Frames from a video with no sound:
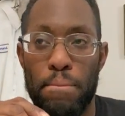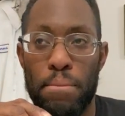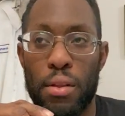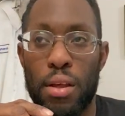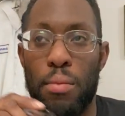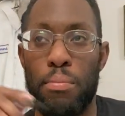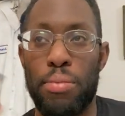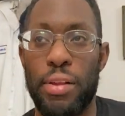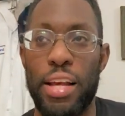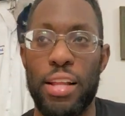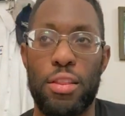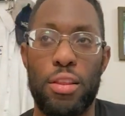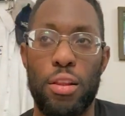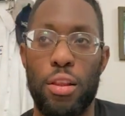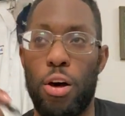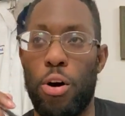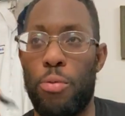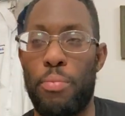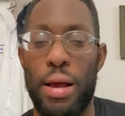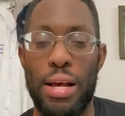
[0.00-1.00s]
complete the
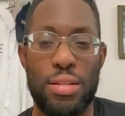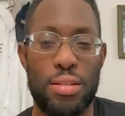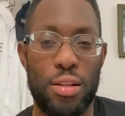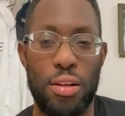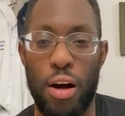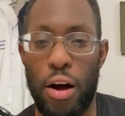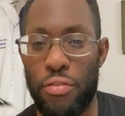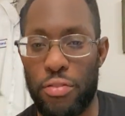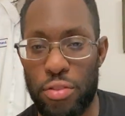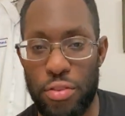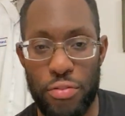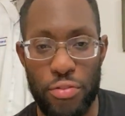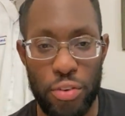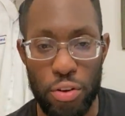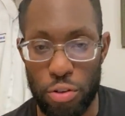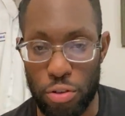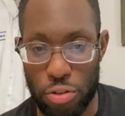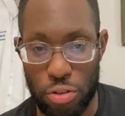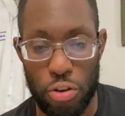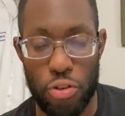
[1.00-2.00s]
load, basically off of the
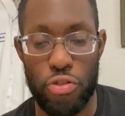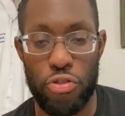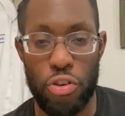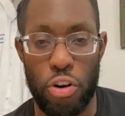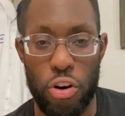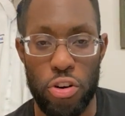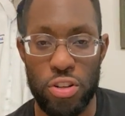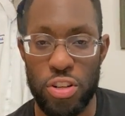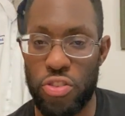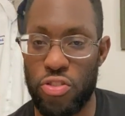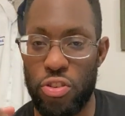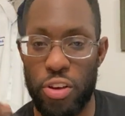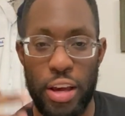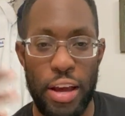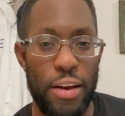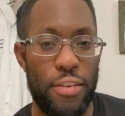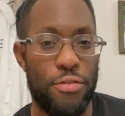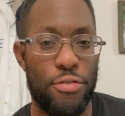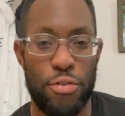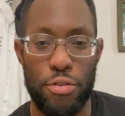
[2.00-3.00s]
fuel surcharge that you
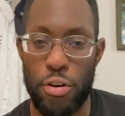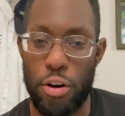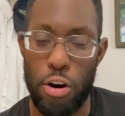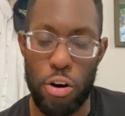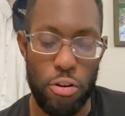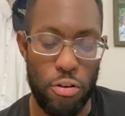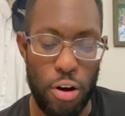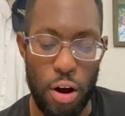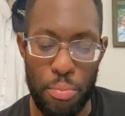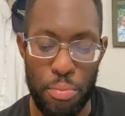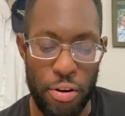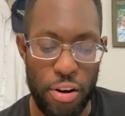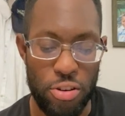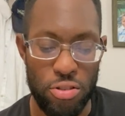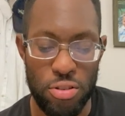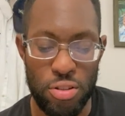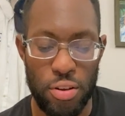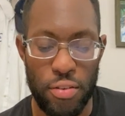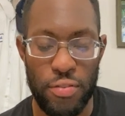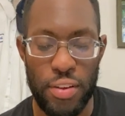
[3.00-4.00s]
get for
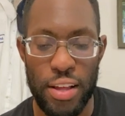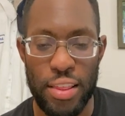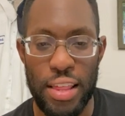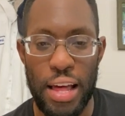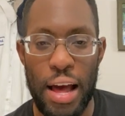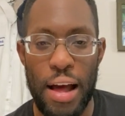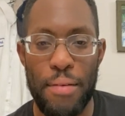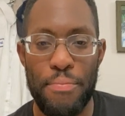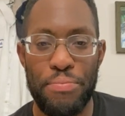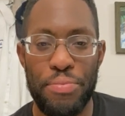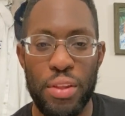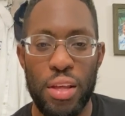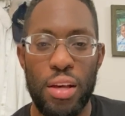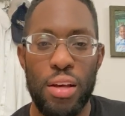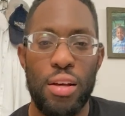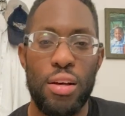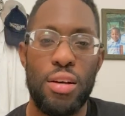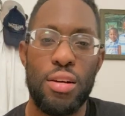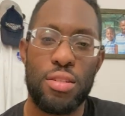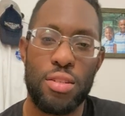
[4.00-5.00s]
owner-operators and stuff like that.
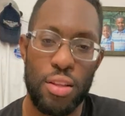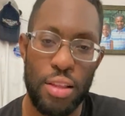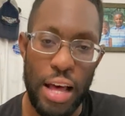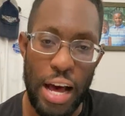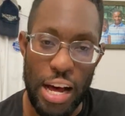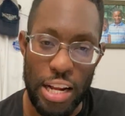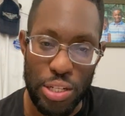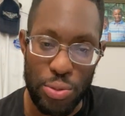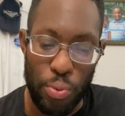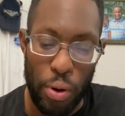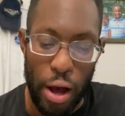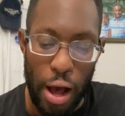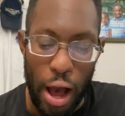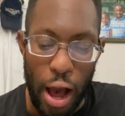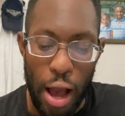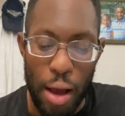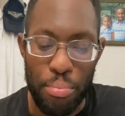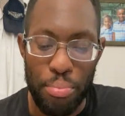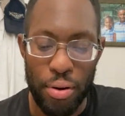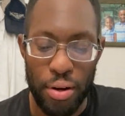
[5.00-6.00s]
So that's why
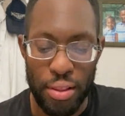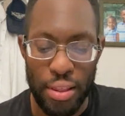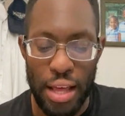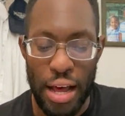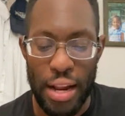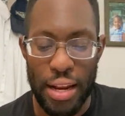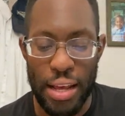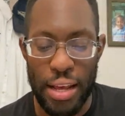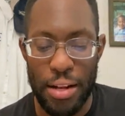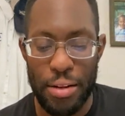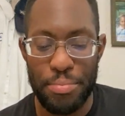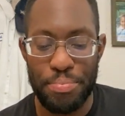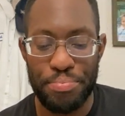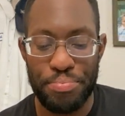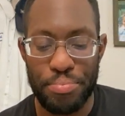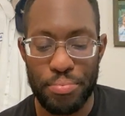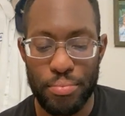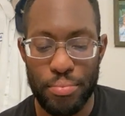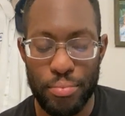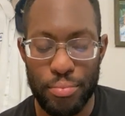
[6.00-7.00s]
I put that in.
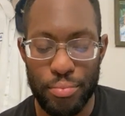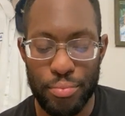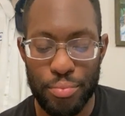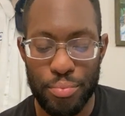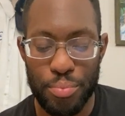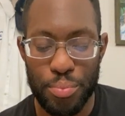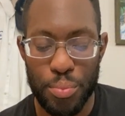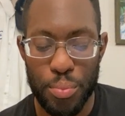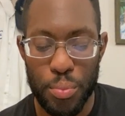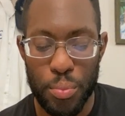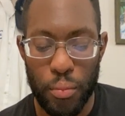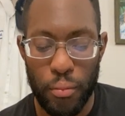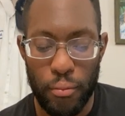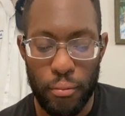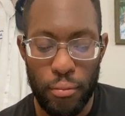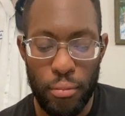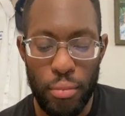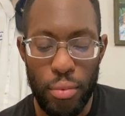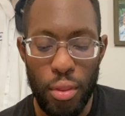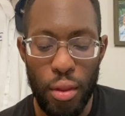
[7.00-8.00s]

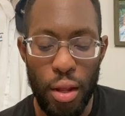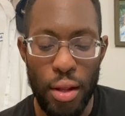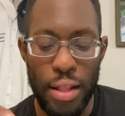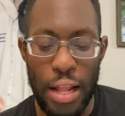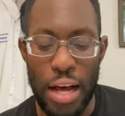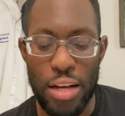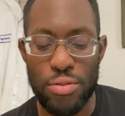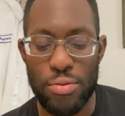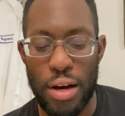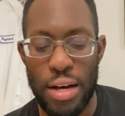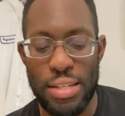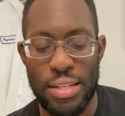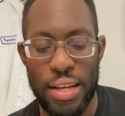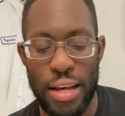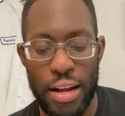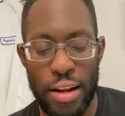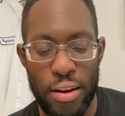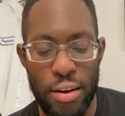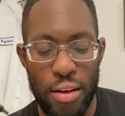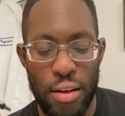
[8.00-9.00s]
And that's why I
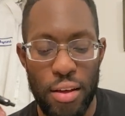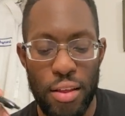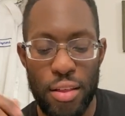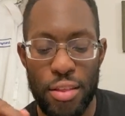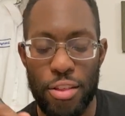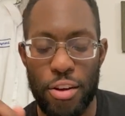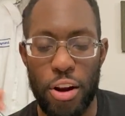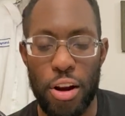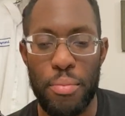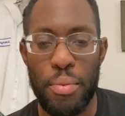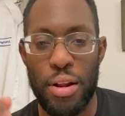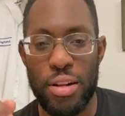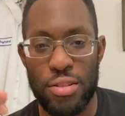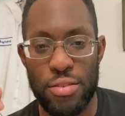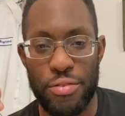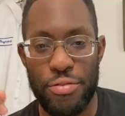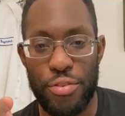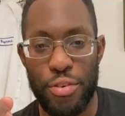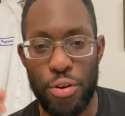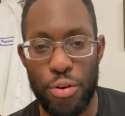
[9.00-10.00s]
said 30 minutes
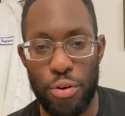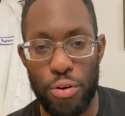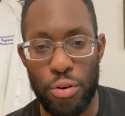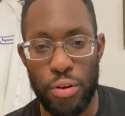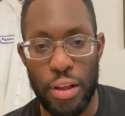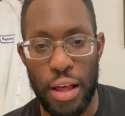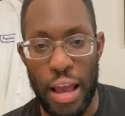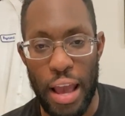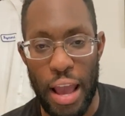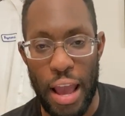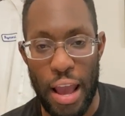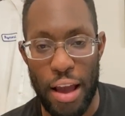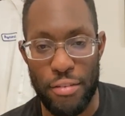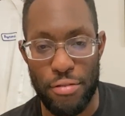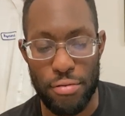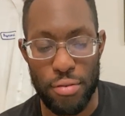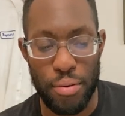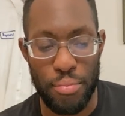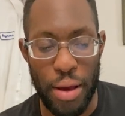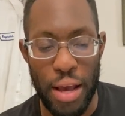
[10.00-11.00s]
of fuel
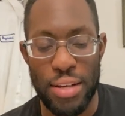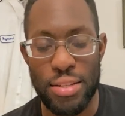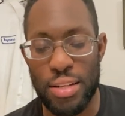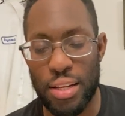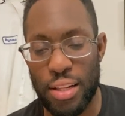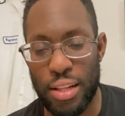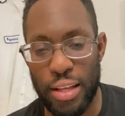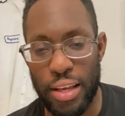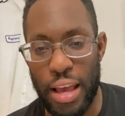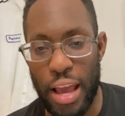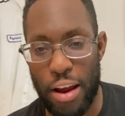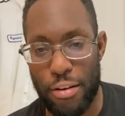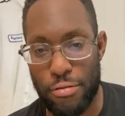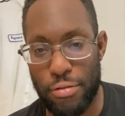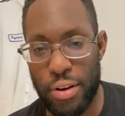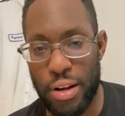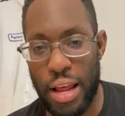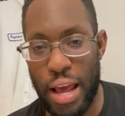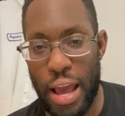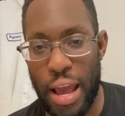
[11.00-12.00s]
basically
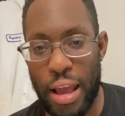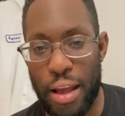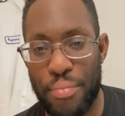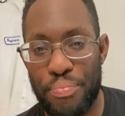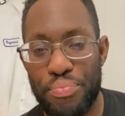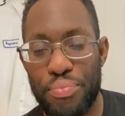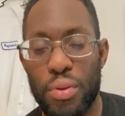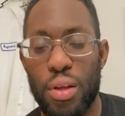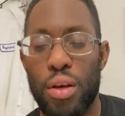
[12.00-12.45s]
every day.